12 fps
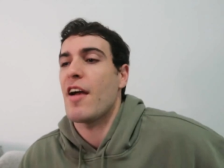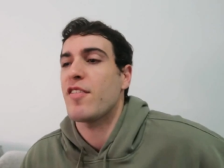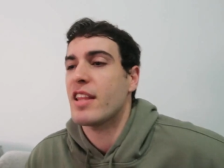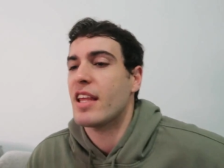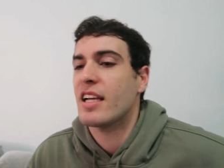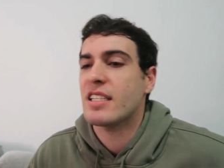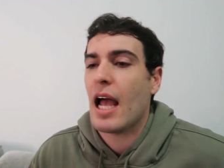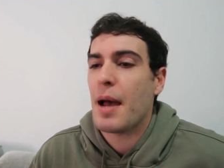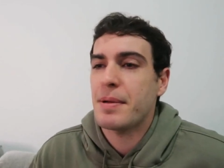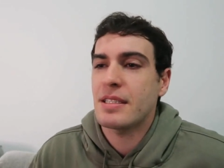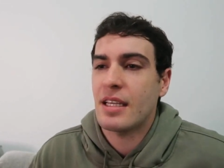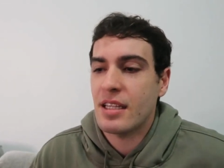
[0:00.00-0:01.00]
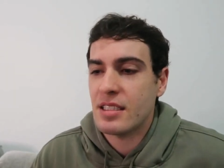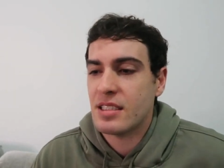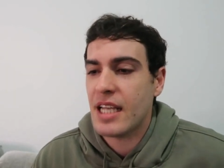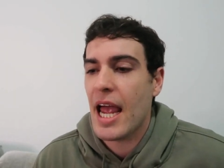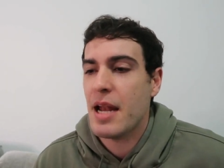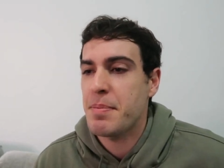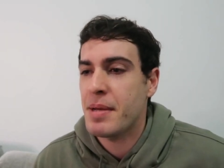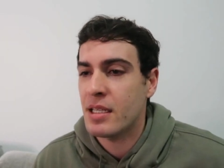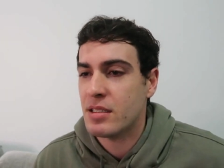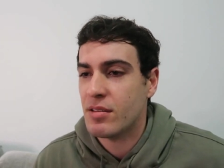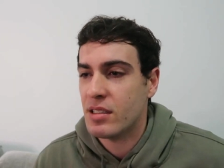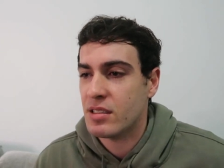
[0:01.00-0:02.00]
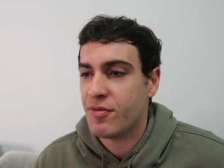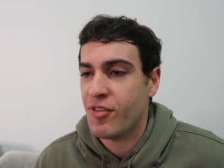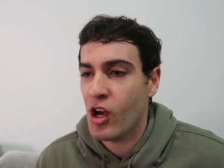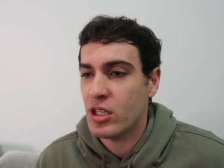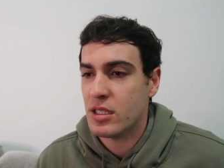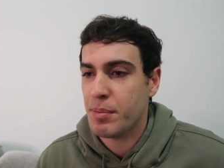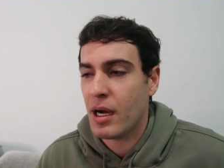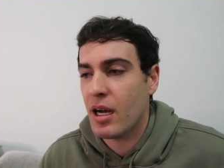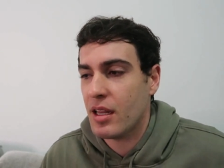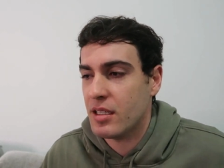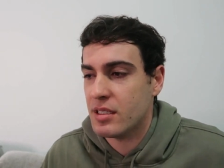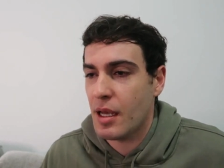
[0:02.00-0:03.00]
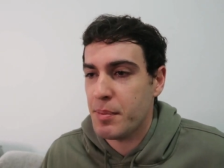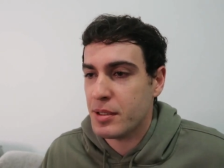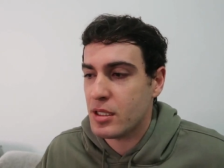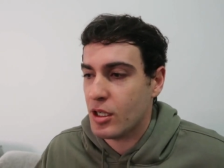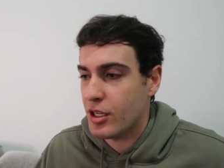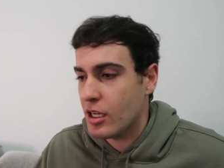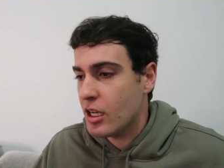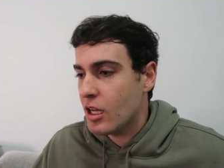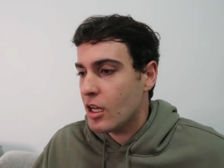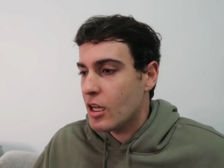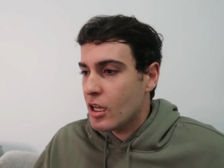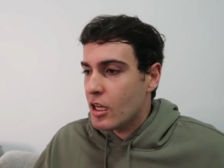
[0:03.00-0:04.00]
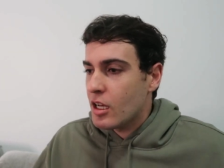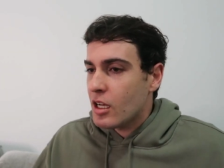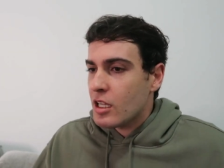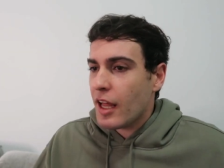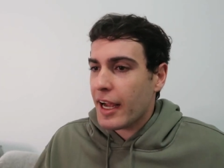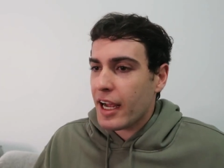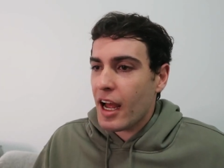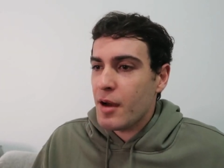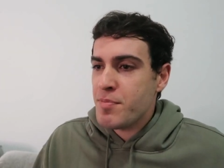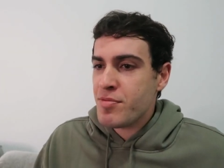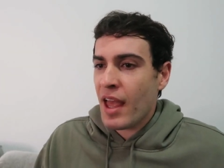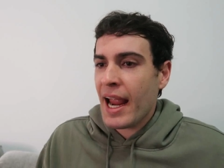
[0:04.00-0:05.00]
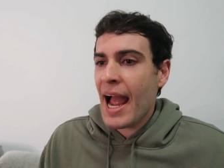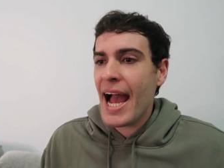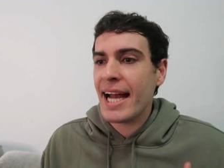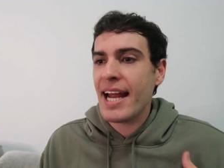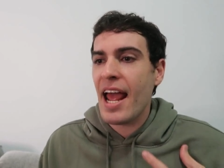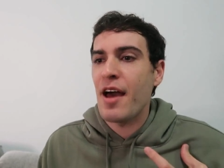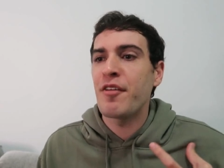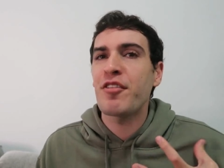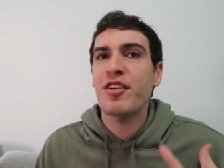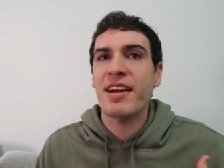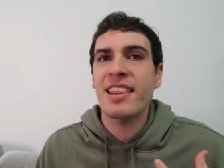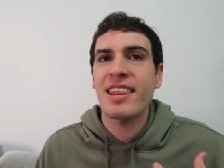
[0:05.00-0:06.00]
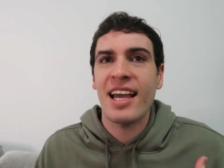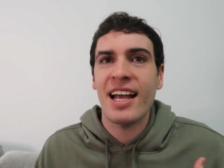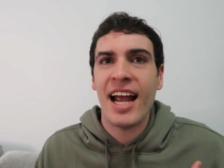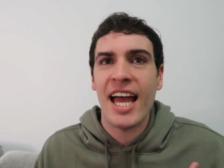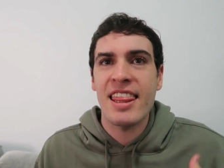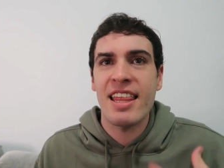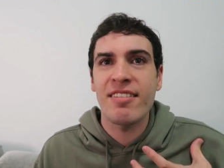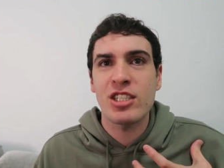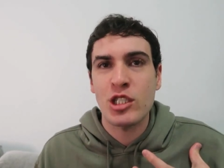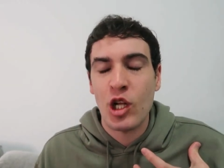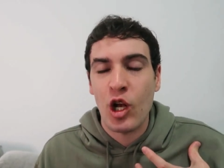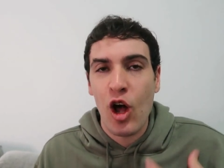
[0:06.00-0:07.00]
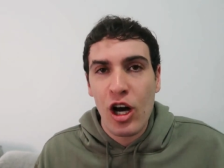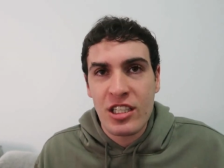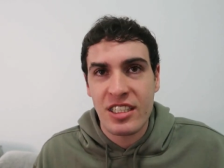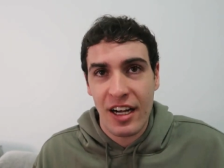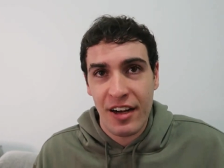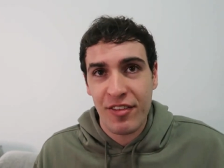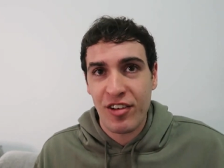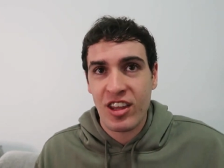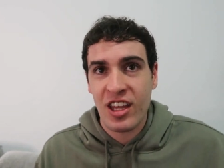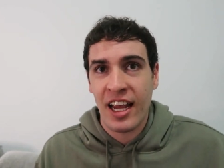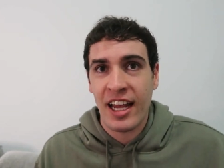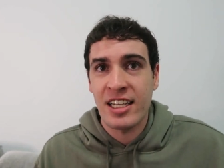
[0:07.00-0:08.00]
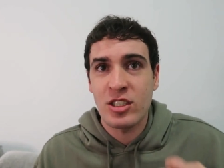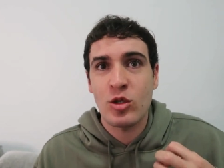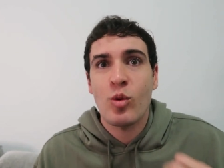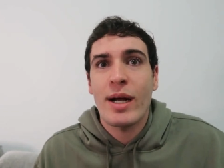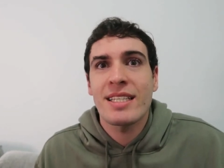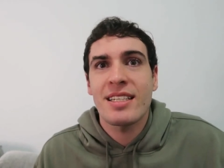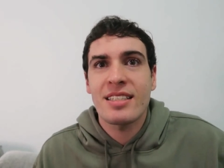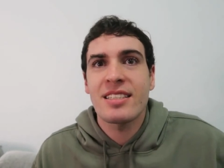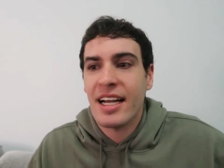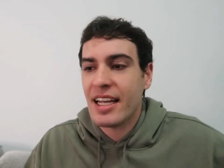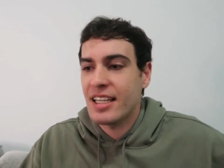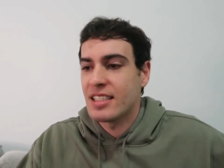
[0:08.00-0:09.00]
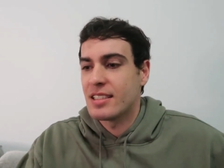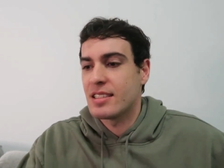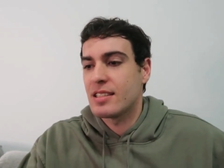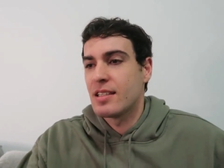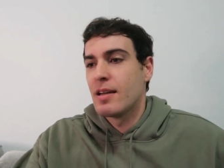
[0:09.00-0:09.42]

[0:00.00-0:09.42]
everything has happened in this 10 minutes of this first part of this episode. Like they had everything and they've just lost everything in 20 seconds.